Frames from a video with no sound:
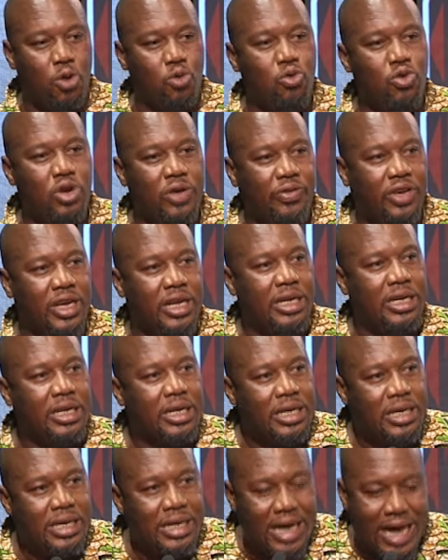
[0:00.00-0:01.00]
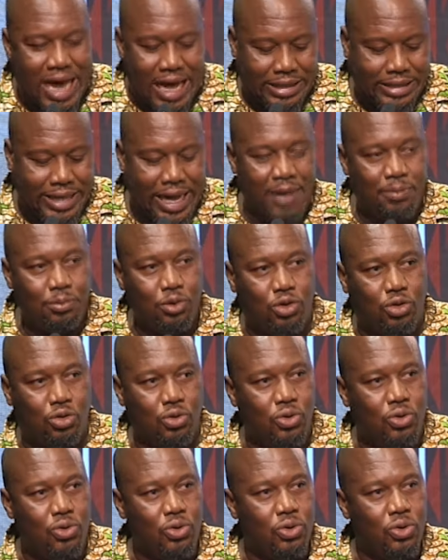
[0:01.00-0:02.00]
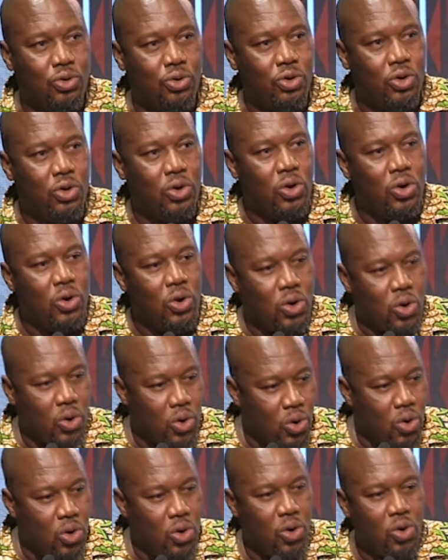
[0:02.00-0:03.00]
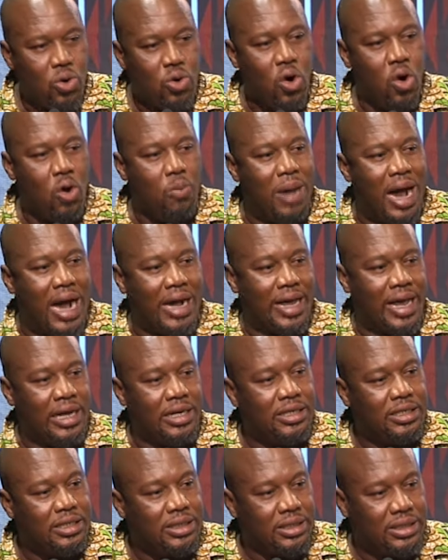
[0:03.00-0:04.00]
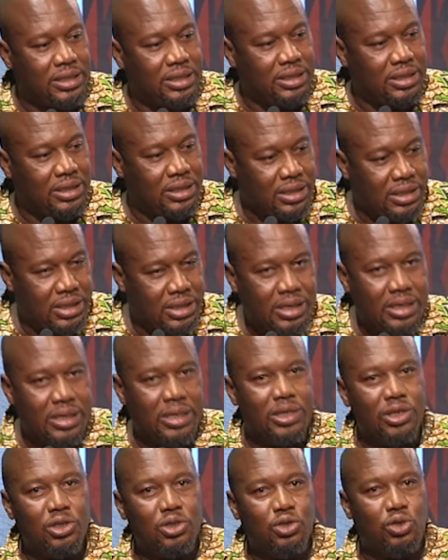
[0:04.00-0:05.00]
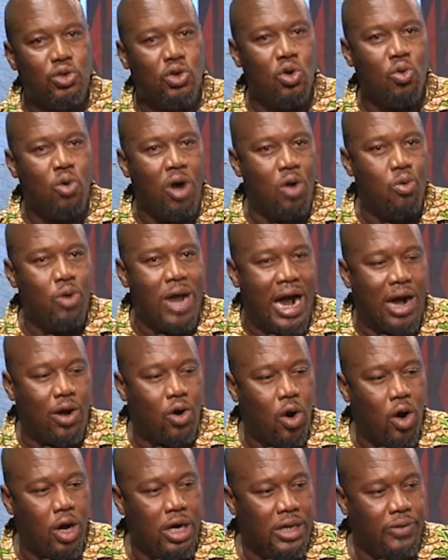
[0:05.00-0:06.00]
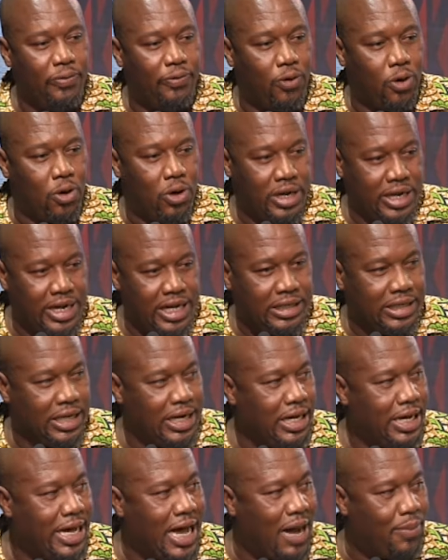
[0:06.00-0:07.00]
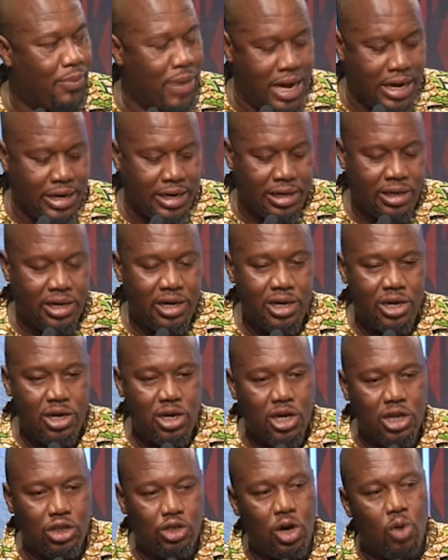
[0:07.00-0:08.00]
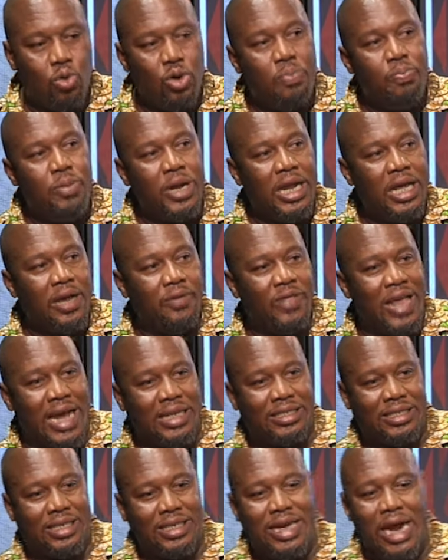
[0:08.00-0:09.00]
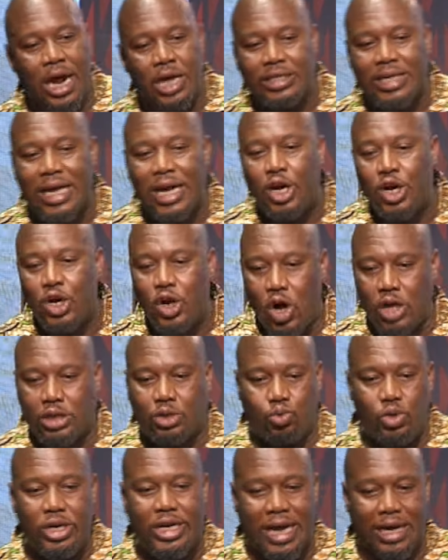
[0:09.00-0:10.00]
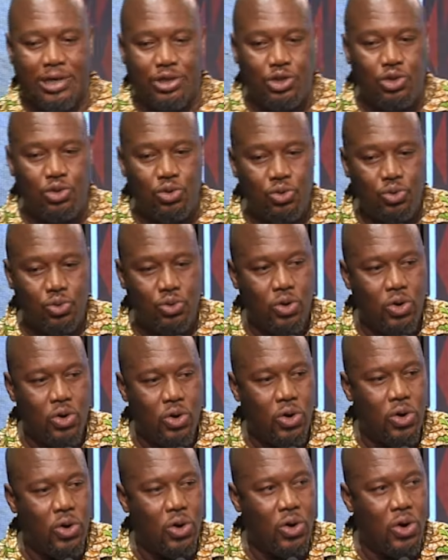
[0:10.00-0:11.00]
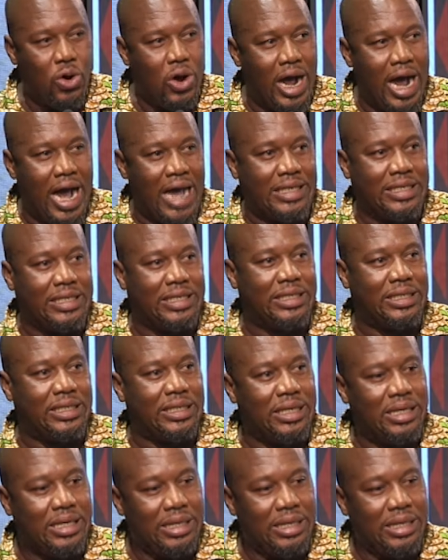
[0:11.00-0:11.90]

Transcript: will even attempt to go back and do what we are calling for, this illegal minded. So we believe that there is a lot we can do as